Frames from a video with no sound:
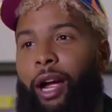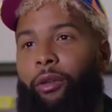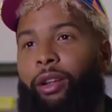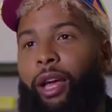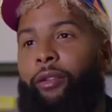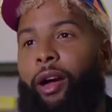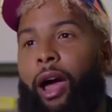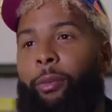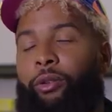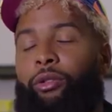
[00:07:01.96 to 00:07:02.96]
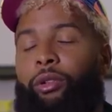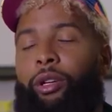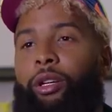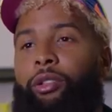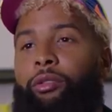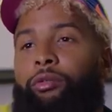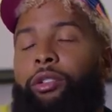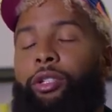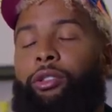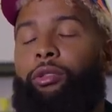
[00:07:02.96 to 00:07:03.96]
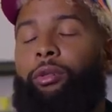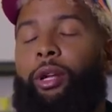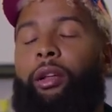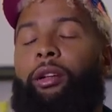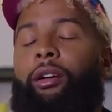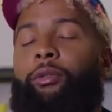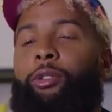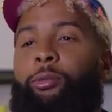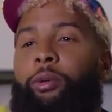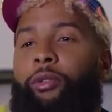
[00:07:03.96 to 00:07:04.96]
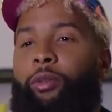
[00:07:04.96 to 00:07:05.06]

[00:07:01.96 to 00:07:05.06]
like I really have an opportunity to just do what I love, which is play